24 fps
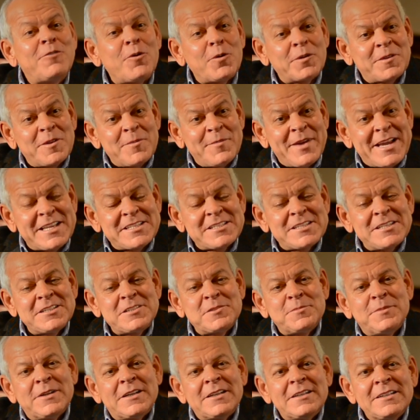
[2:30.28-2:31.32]
the message.
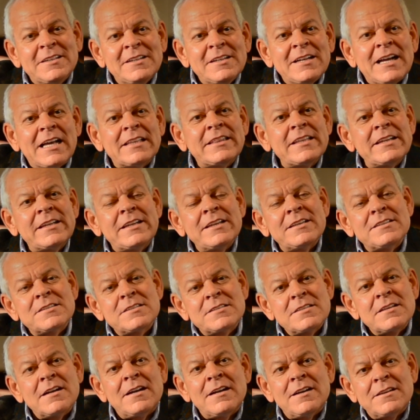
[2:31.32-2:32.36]
But I think
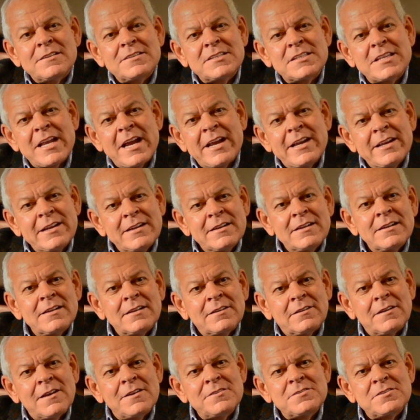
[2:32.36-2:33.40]
it's staying
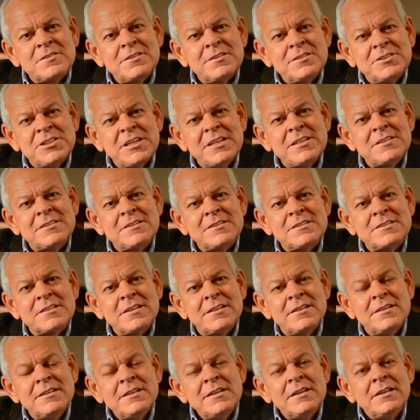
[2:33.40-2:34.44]
close to Jesus
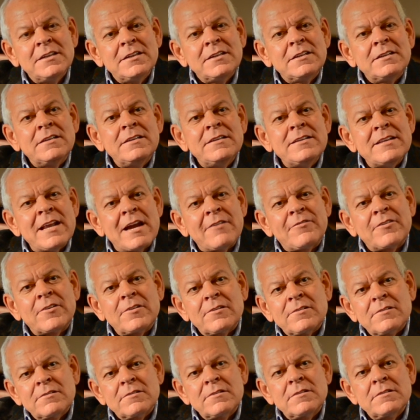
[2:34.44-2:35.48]
and
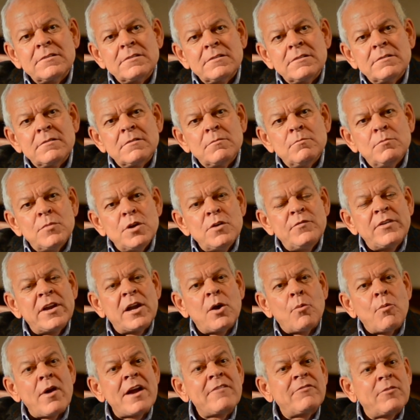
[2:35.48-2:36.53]
never moving
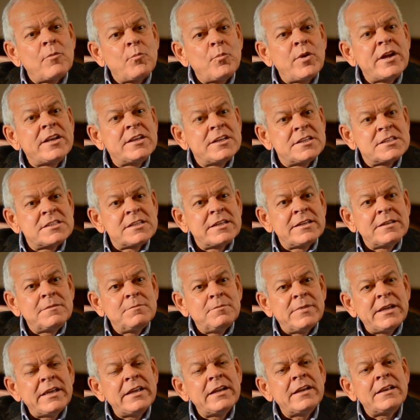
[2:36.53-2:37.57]
away from witnessing,
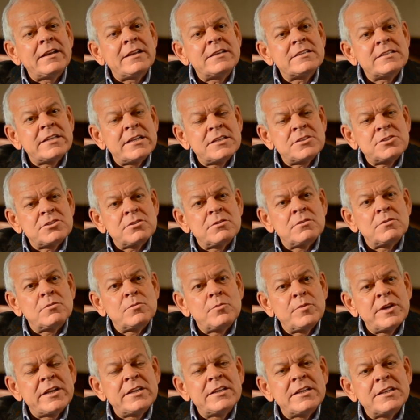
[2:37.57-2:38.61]
being an intentional
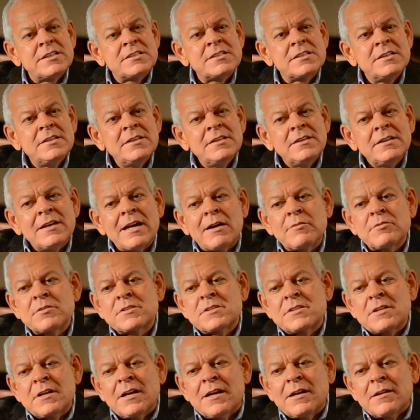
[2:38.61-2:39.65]
witness. I
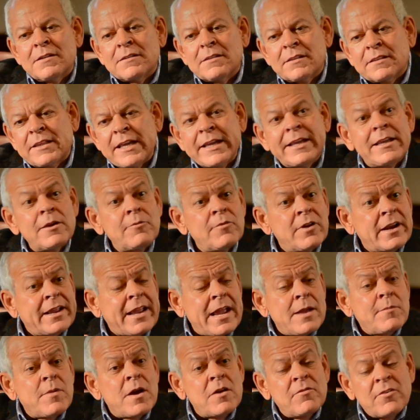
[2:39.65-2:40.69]
was thinking when I
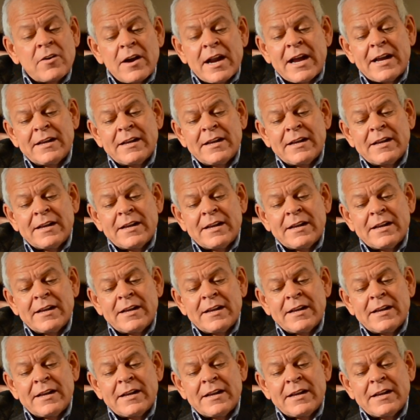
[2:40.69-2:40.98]
came over,